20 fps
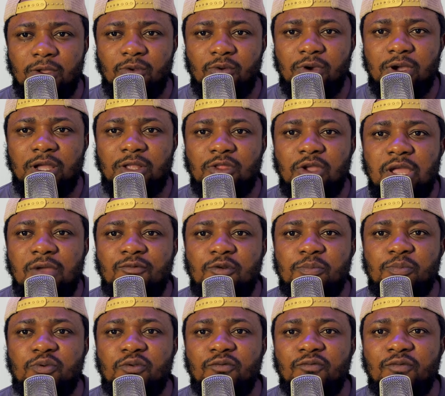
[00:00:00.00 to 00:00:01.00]
You cannot
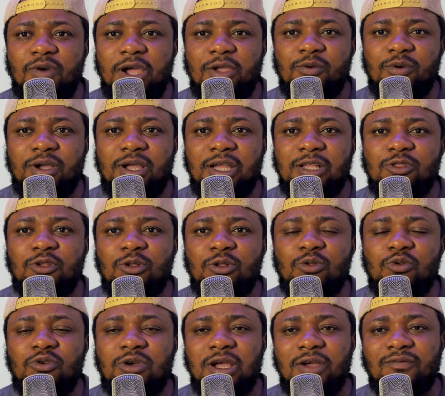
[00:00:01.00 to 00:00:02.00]
even provide, you cannot
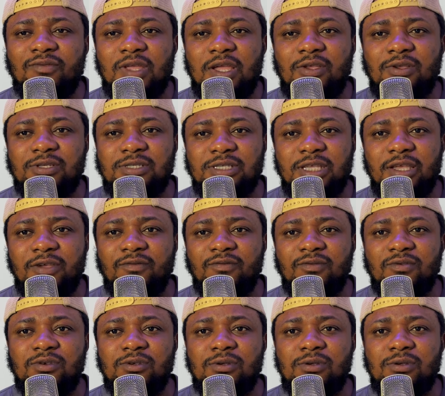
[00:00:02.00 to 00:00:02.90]
look after yourself.